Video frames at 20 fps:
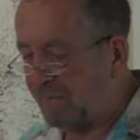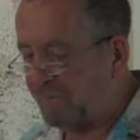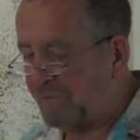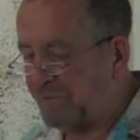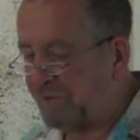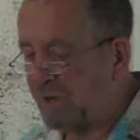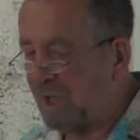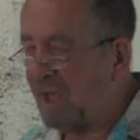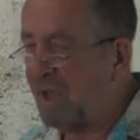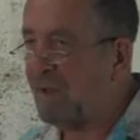
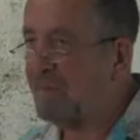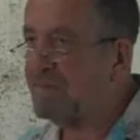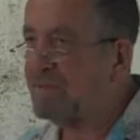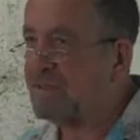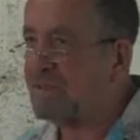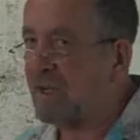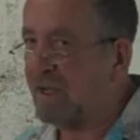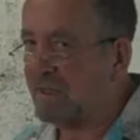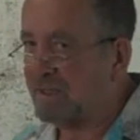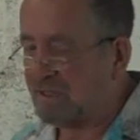If
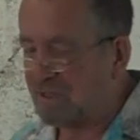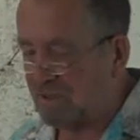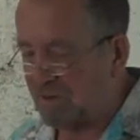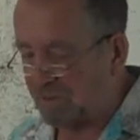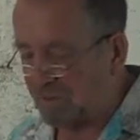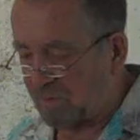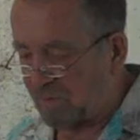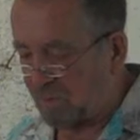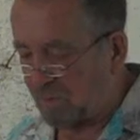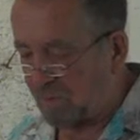certain when this
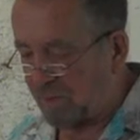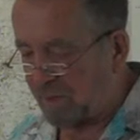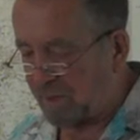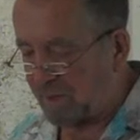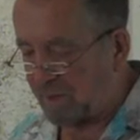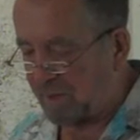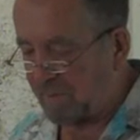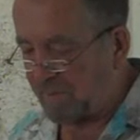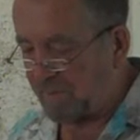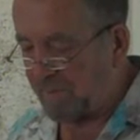life
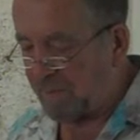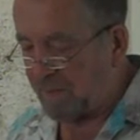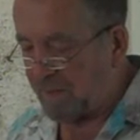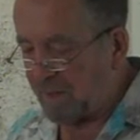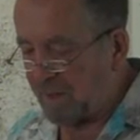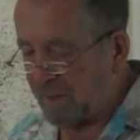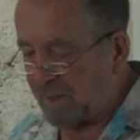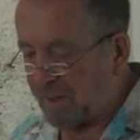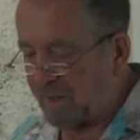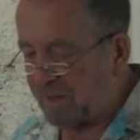was out,